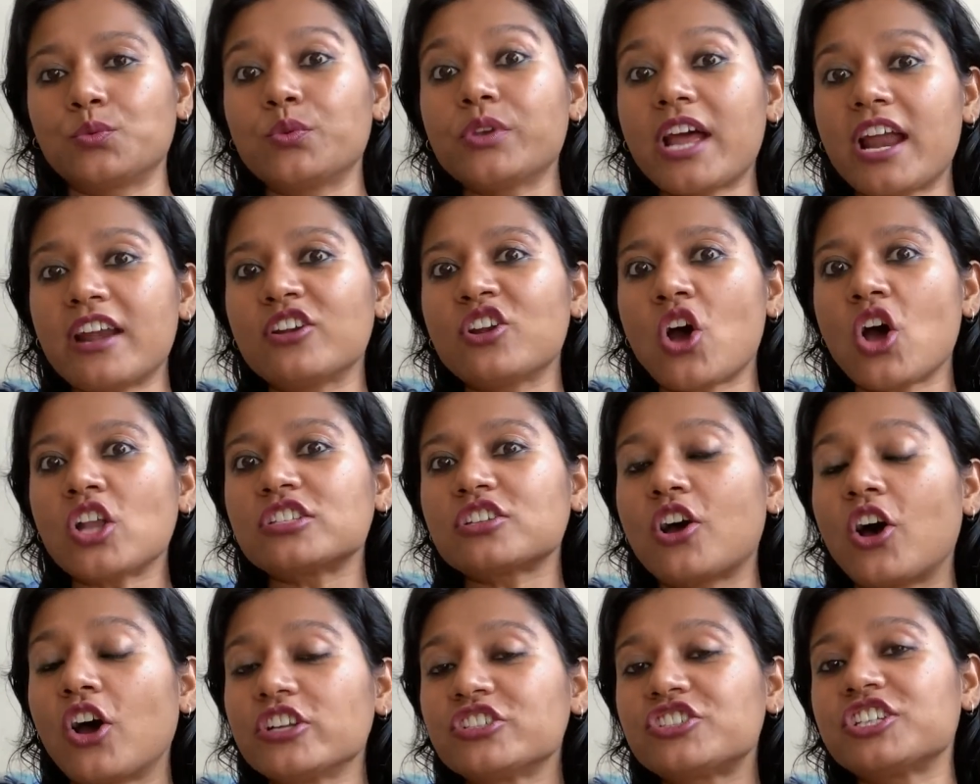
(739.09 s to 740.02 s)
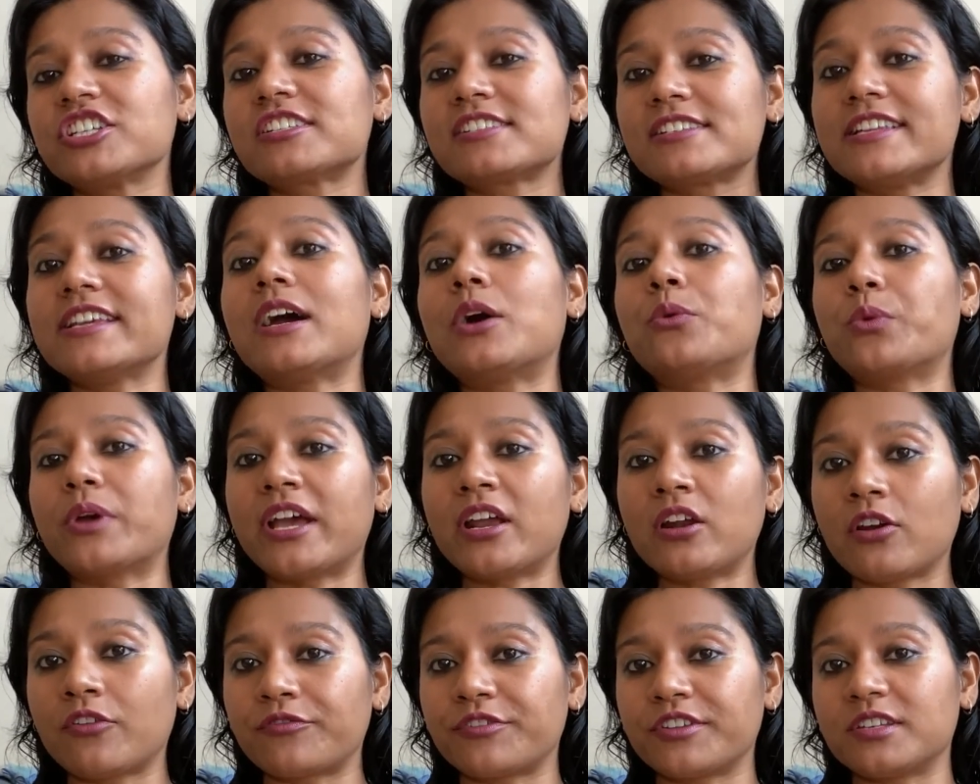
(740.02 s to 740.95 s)
We are not consciously
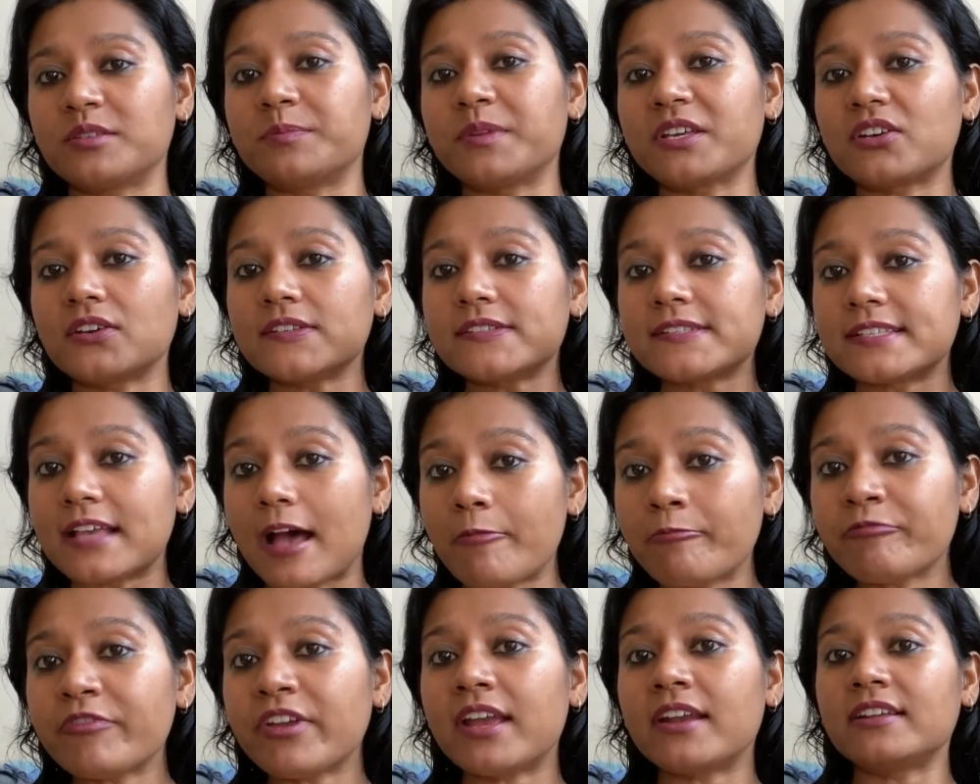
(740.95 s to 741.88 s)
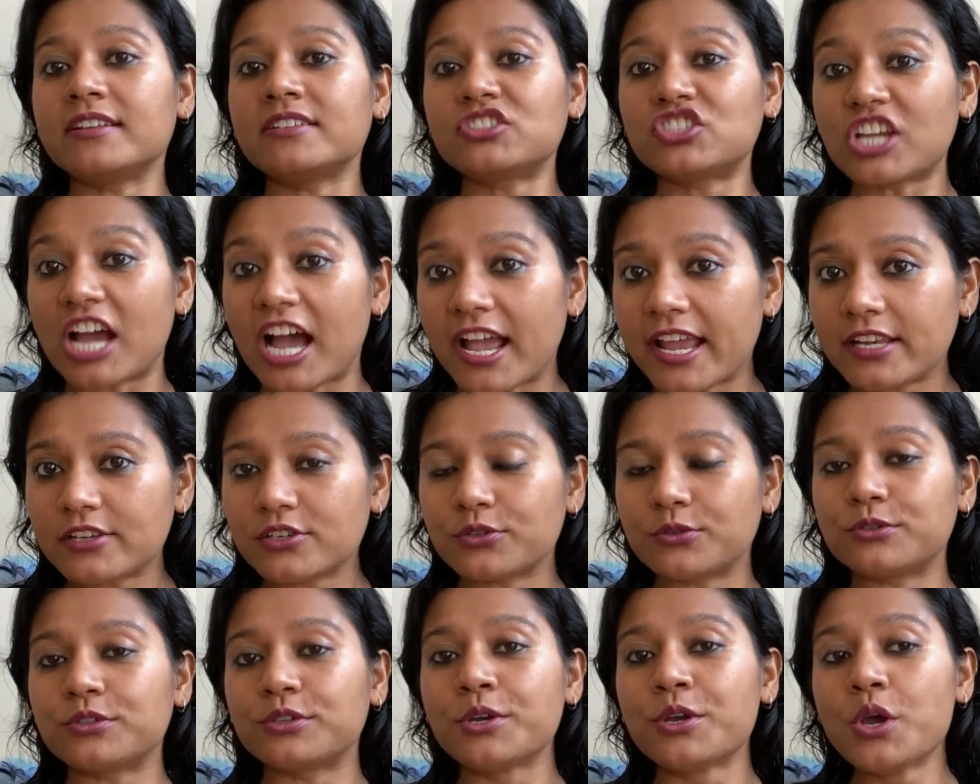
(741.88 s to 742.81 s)
aware of it, because somewhere in
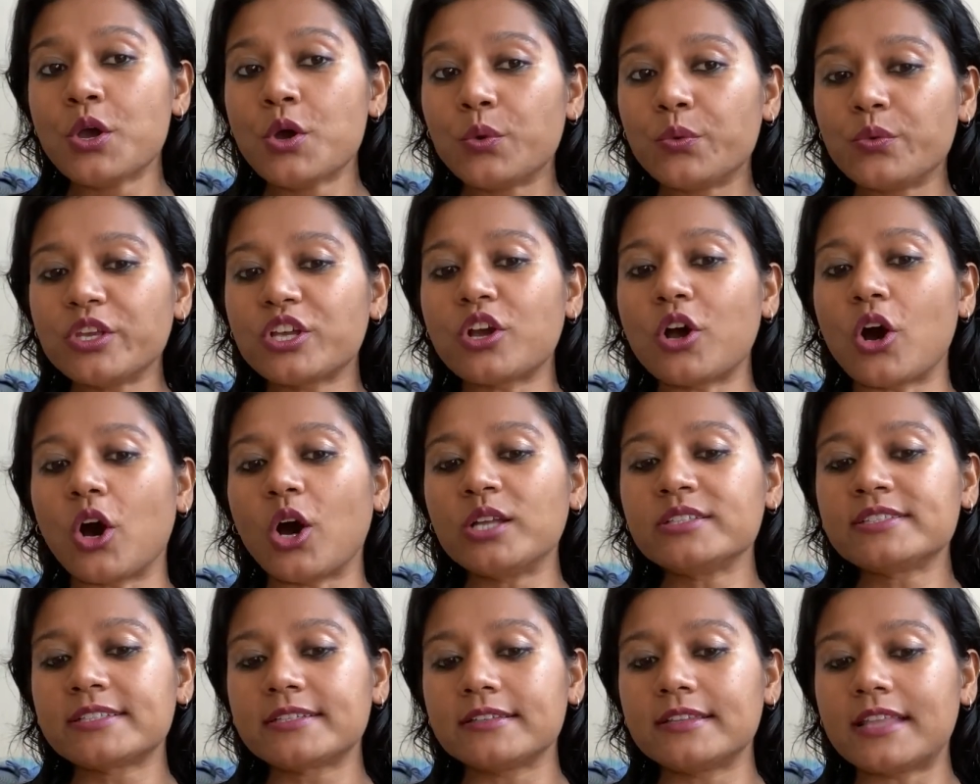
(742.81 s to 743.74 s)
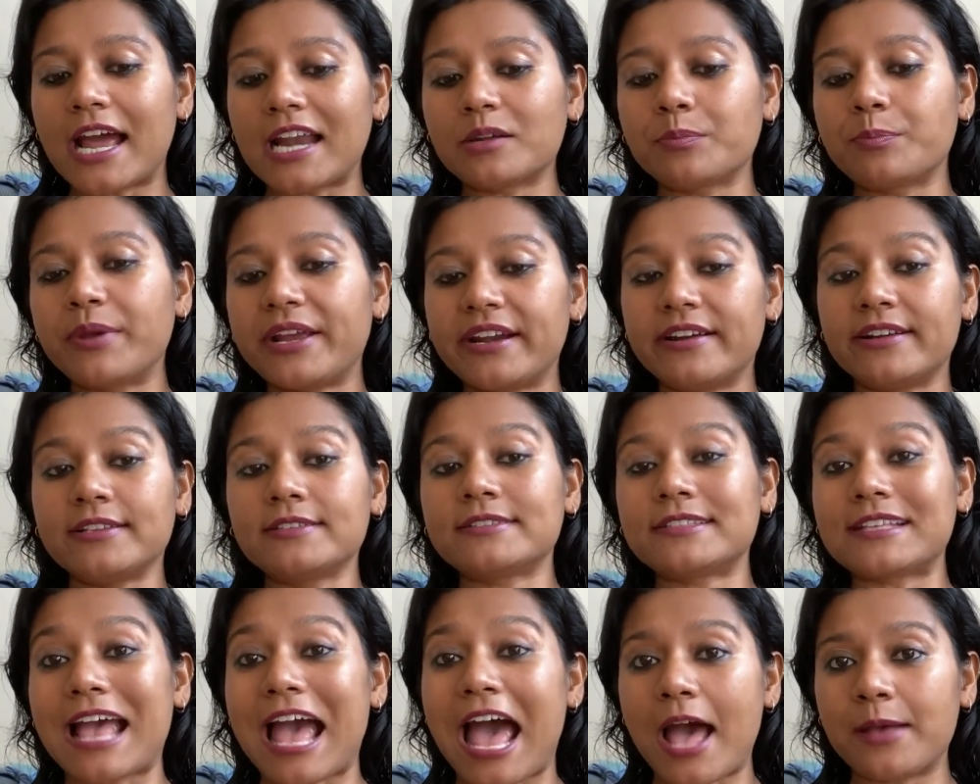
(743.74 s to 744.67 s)
childhood we caused that
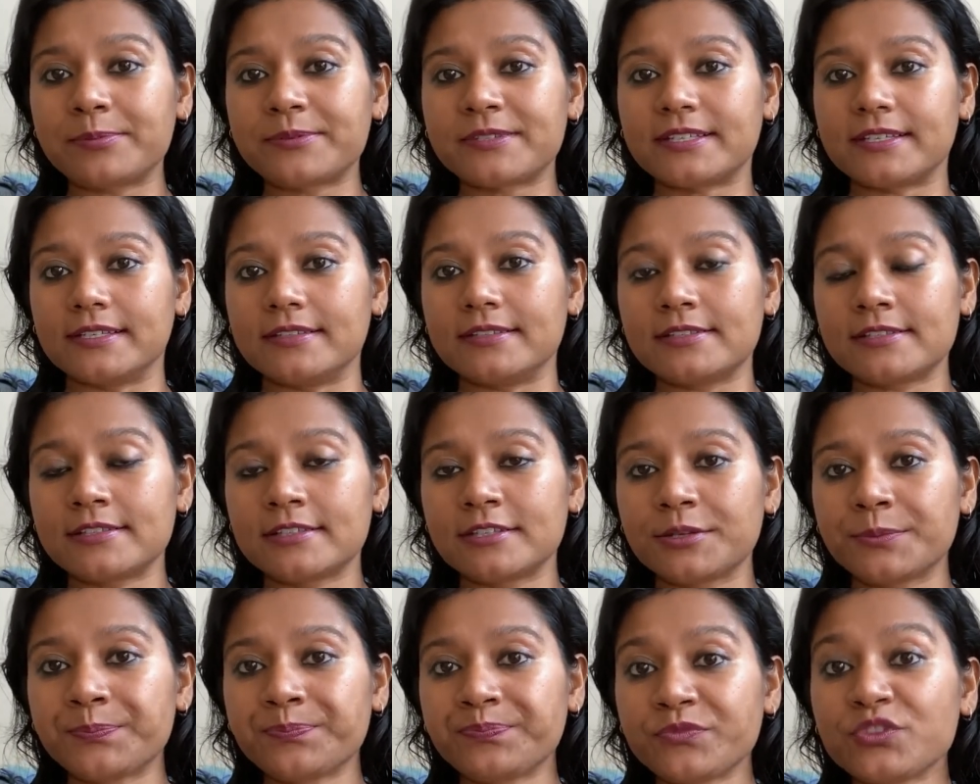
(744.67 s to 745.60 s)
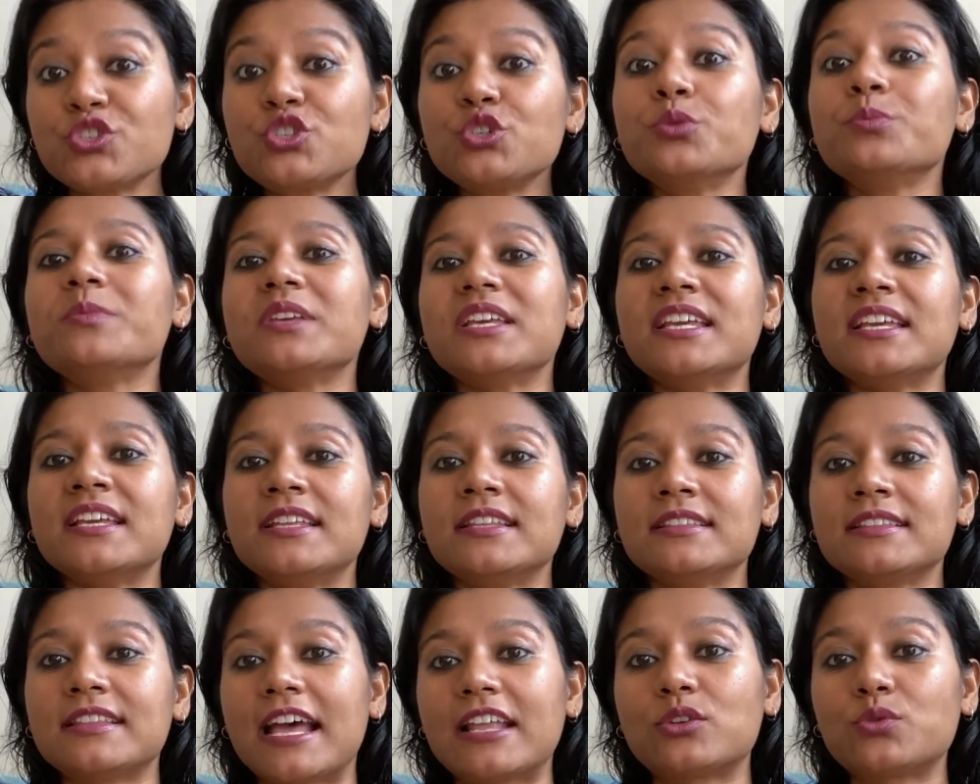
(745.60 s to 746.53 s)
parent's absence to
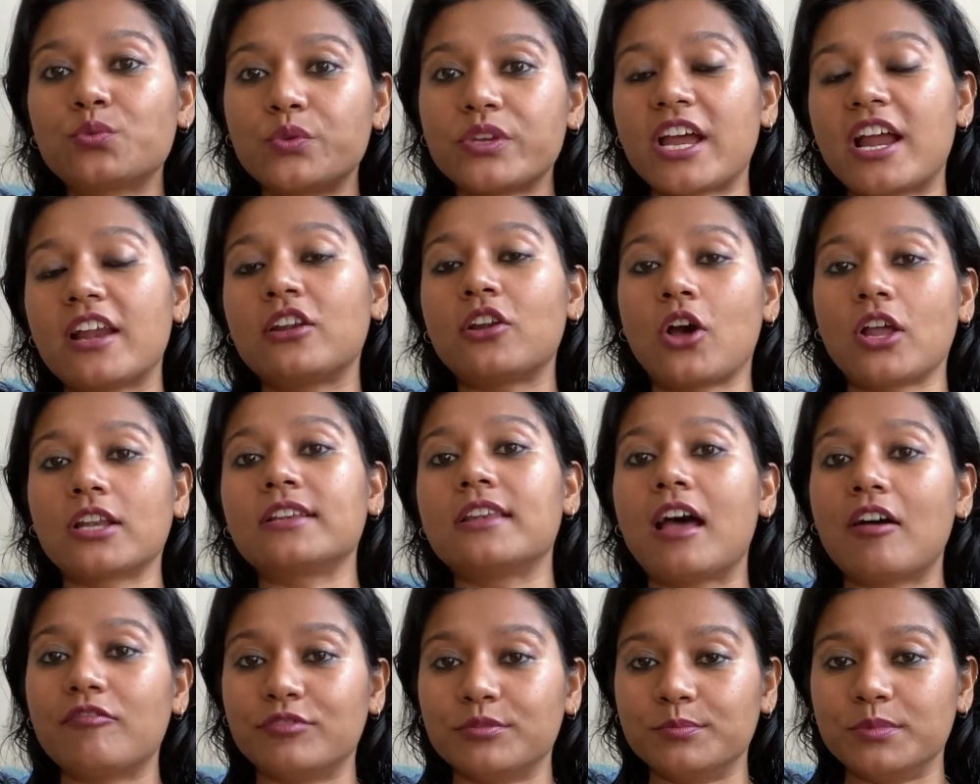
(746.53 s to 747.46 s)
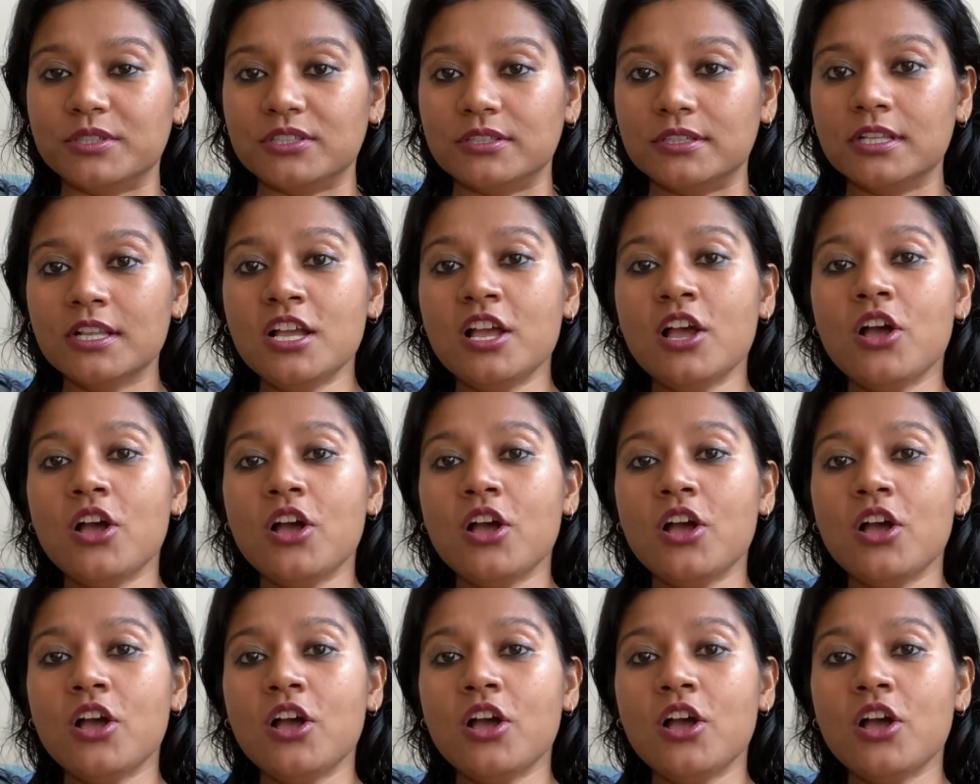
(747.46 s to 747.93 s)
mean that we are not lovable,